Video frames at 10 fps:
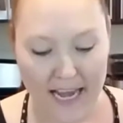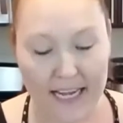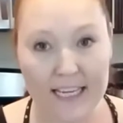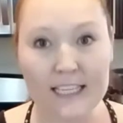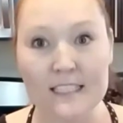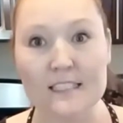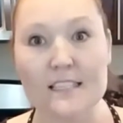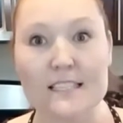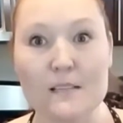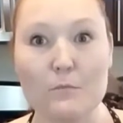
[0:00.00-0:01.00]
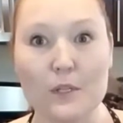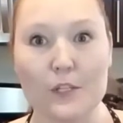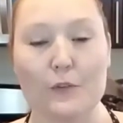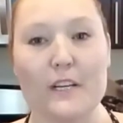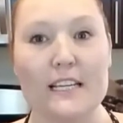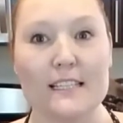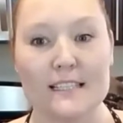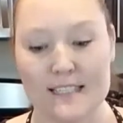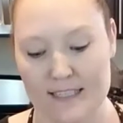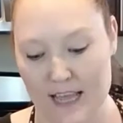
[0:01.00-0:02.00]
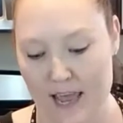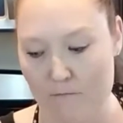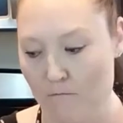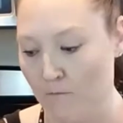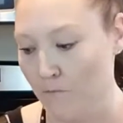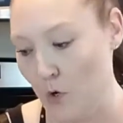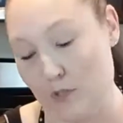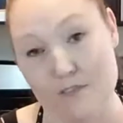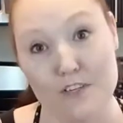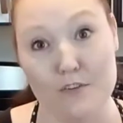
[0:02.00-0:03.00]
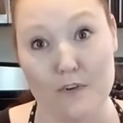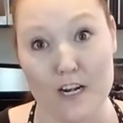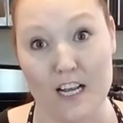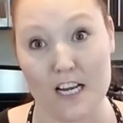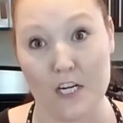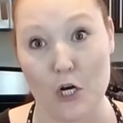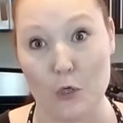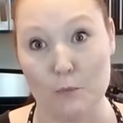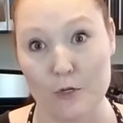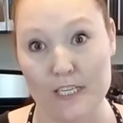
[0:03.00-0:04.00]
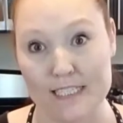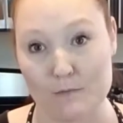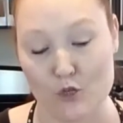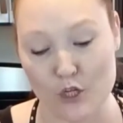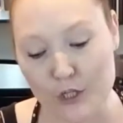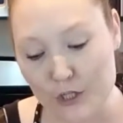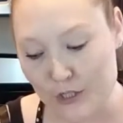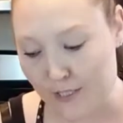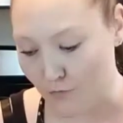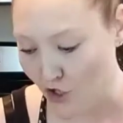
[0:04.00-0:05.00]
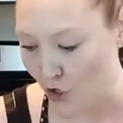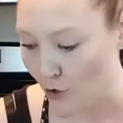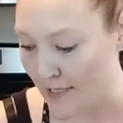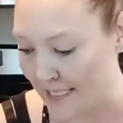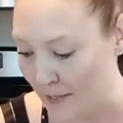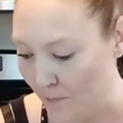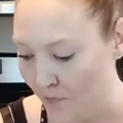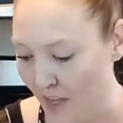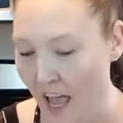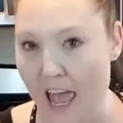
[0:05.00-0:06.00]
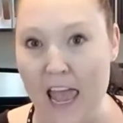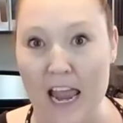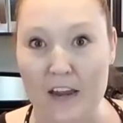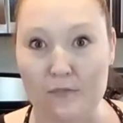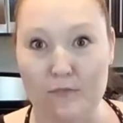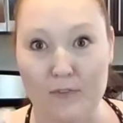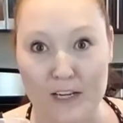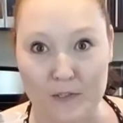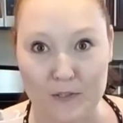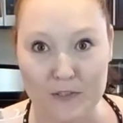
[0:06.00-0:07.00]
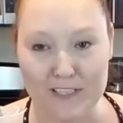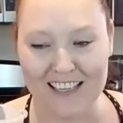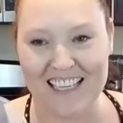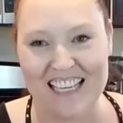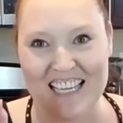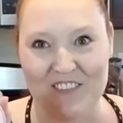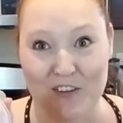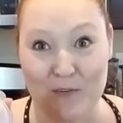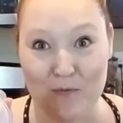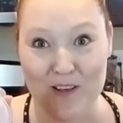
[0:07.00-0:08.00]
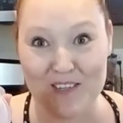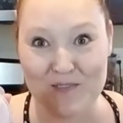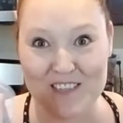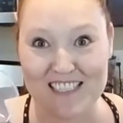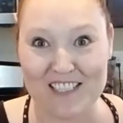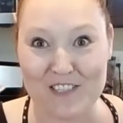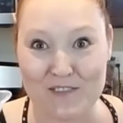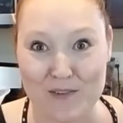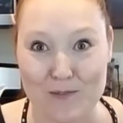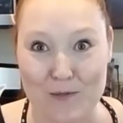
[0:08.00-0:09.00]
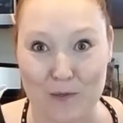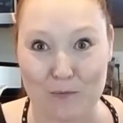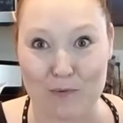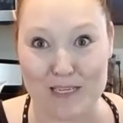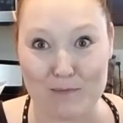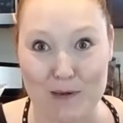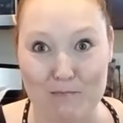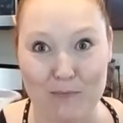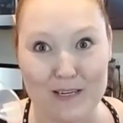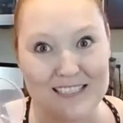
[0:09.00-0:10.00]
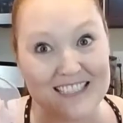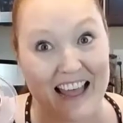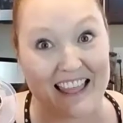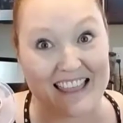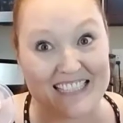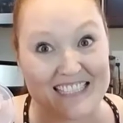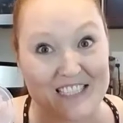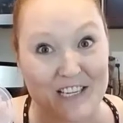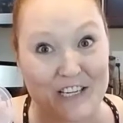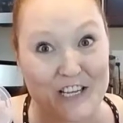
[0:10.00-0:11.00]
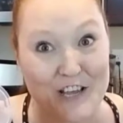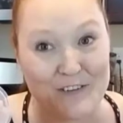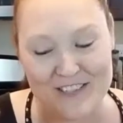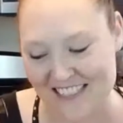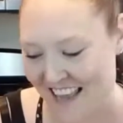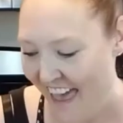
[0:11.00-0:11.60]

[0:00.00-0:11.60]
and simple ingredients, and most of it you've already got at home. You're going to need some sugar, some juice, a funnel. If you've wondered what to do with those old breast pump parts, this is a good use.